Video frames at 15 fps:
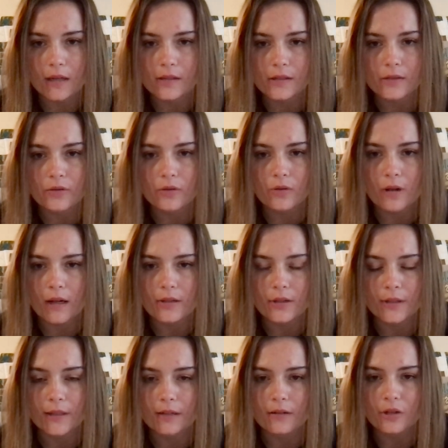school. I
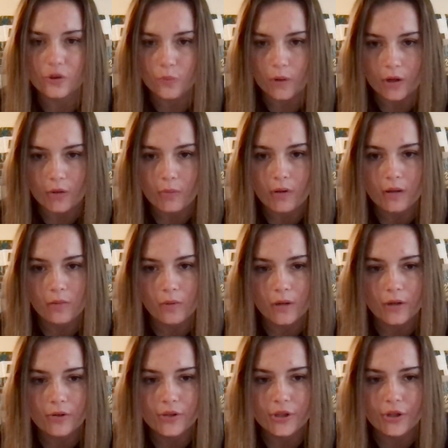took English 101 and
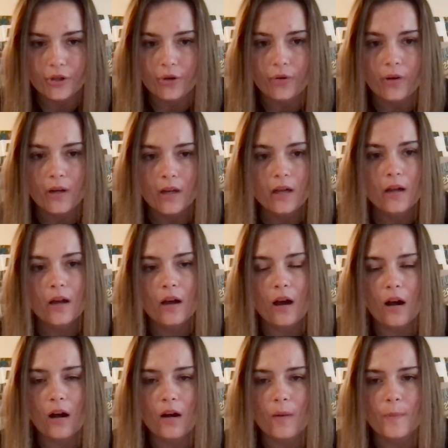102.
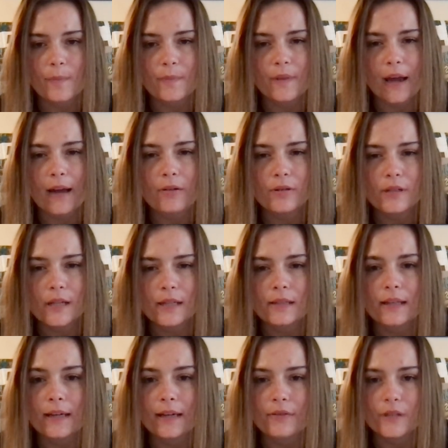I would say that
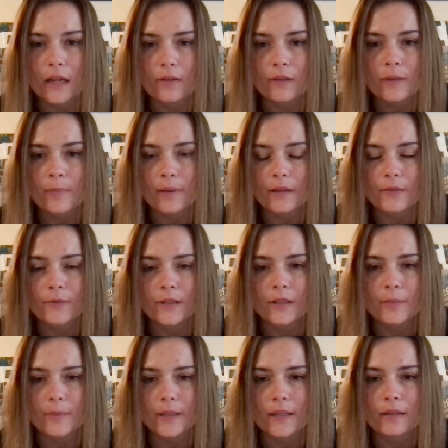they have definitely
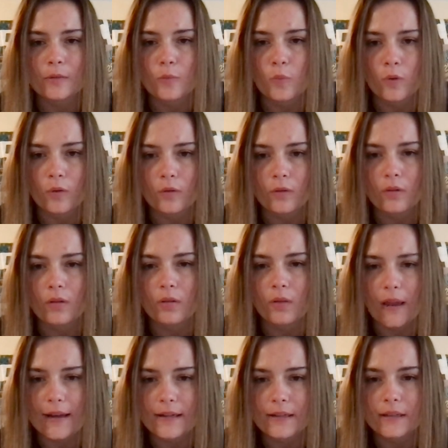benefited me in
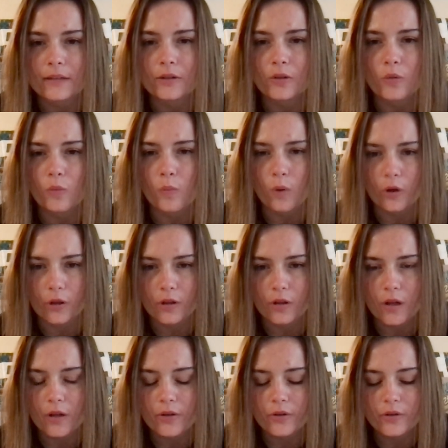lightening the
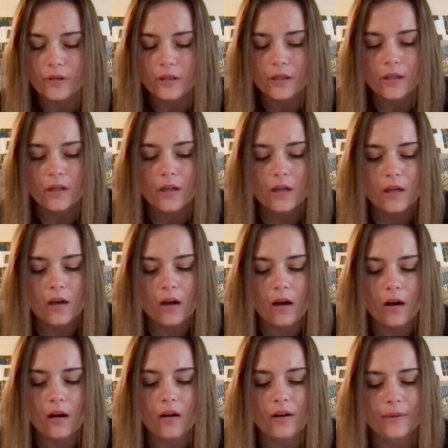workload.
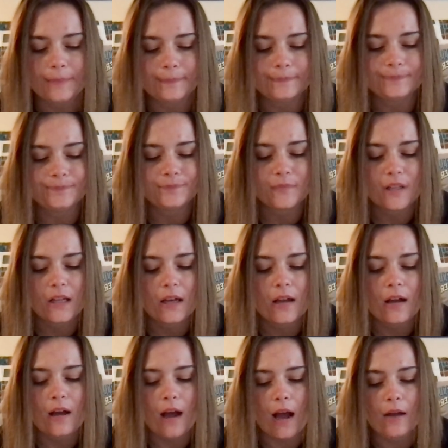
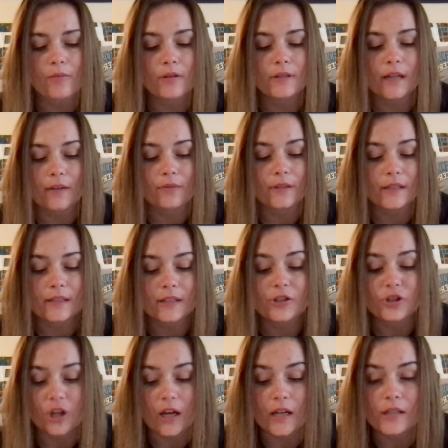I would definitely
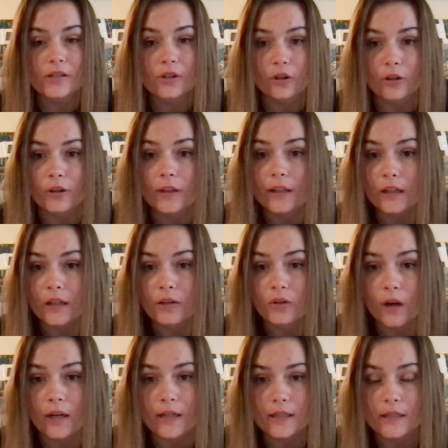suggest earning
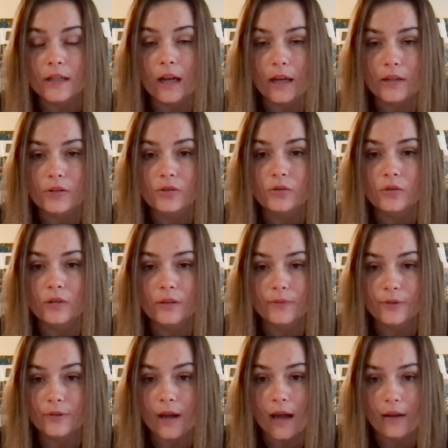credits in high school if
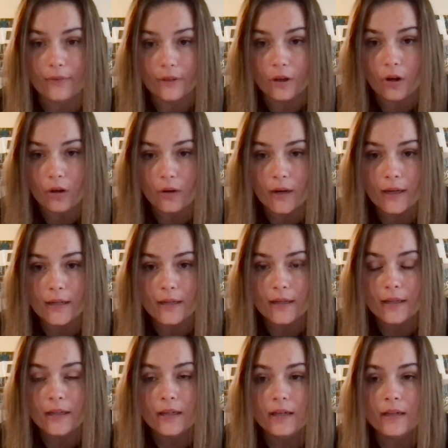you haven't
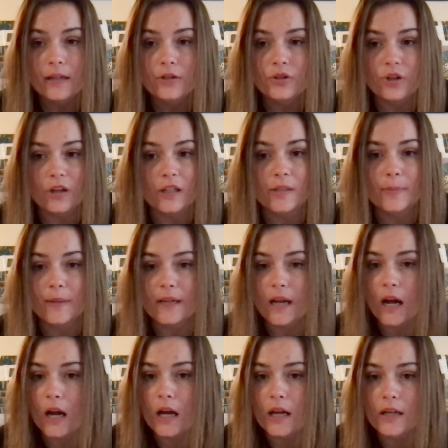already, just
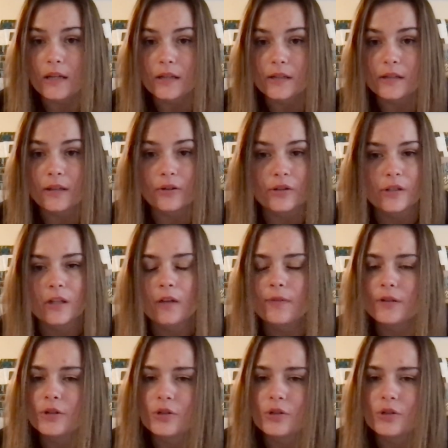because there's stuff that